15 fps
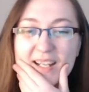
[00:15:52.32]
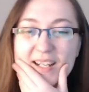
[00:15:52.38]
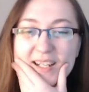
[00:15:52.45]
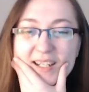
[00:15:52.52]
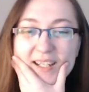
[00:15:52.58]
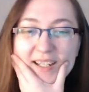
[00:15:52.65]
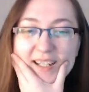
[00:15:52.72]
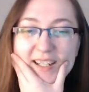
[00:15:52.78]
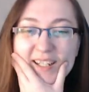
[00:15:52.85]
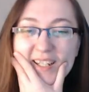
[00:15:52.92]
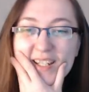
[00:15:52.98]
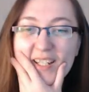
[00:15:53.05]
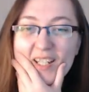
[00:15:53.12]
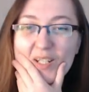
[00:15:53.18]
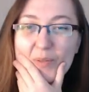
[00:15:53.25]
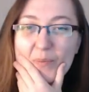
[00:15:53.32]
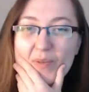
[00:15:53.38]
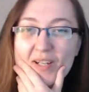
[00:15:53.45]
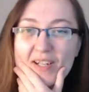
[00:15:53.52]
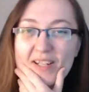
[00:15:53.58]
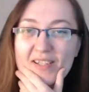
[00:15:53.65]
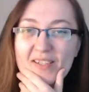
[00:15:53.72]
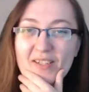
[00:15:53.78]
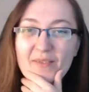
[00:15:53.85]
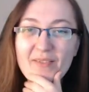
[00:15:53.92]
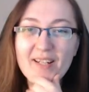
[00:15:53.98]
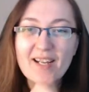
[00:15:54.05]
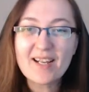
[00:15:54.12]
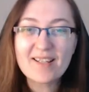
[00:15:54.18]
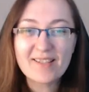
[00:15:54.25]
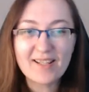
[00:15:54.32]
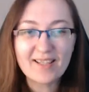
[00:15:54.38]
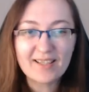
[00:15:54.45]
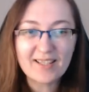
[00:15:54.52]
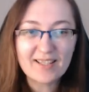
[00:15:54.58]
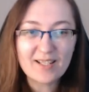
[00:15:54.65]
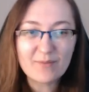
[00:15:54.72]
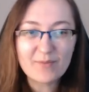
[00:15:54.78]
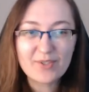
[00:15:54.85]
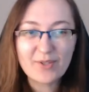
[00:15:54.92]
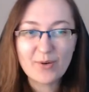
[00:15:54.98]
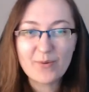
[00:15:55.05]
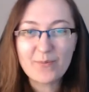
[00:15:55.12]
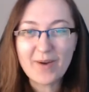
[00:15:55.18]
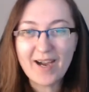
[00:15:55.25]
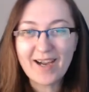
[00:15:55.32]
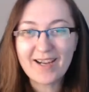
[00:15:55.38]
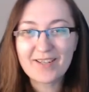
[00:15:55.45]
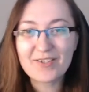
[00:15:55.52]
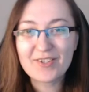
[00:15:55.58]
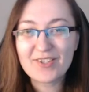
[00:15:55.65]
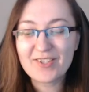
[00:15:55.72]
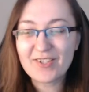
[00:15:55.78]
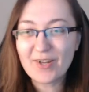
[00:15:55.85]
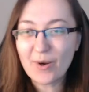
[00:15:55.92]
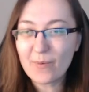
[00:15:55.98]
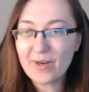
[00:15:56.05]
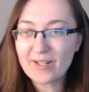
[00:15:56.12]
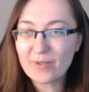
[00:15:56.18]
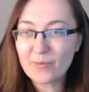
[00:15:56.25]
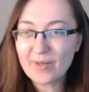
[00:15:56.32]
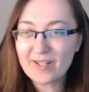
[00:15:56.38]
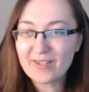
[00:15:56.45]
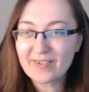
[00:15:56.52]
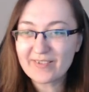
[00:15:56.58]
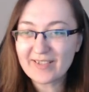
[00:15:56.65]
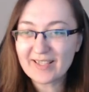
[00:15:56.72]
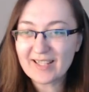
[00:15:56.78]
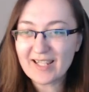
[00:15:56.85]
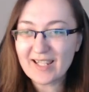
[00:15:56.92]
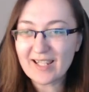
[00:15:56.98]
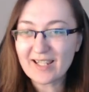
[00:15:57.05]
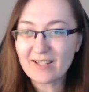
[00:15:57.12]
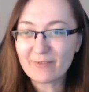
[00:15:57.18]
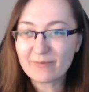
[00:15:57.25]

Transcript: Bear is so nice. I like him so much. No, I don't want you to leave.